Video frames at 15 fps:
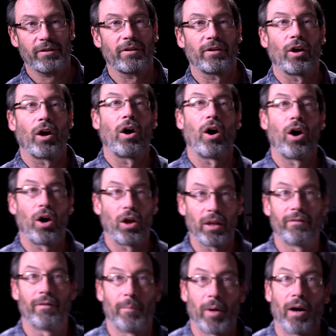turn all
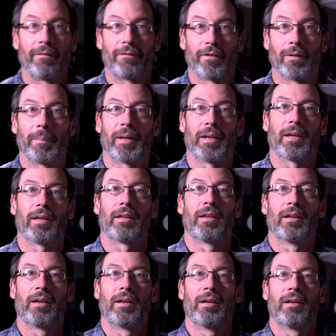of them off for a minute.
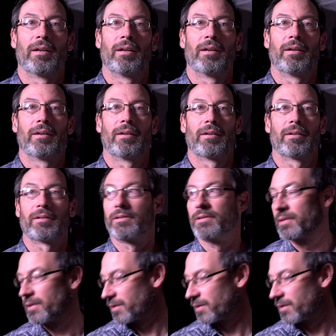There's